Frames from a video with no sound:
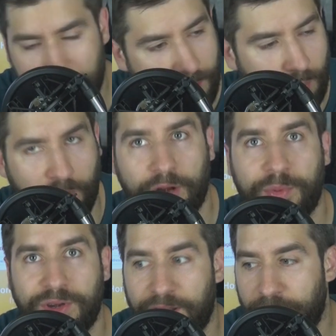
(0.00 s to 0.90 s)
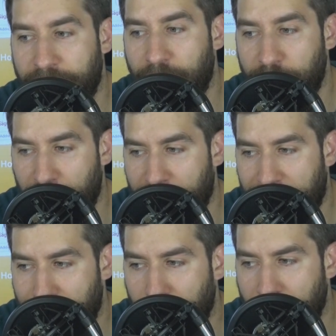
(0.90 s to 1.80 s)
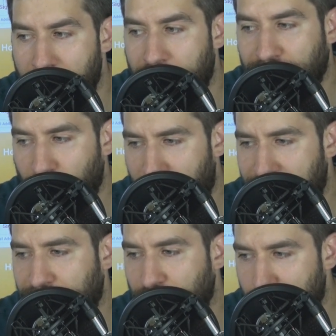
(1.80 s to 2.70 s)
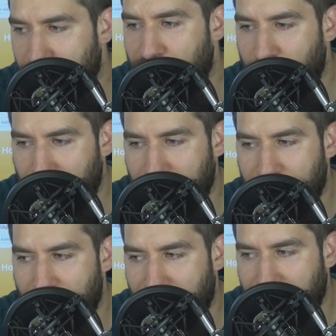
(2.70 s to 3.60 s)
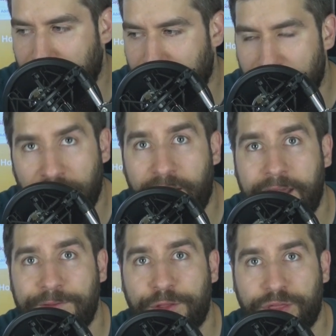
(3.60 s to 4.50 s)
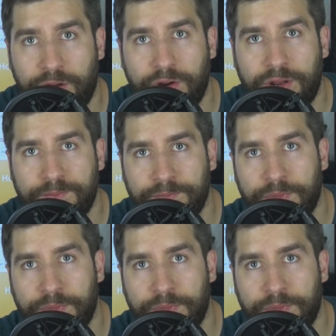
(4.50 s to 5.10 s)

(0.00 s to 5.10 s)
We're going to pretend that we don't have one. So why is Loomer doing this, you guys? I have a theory,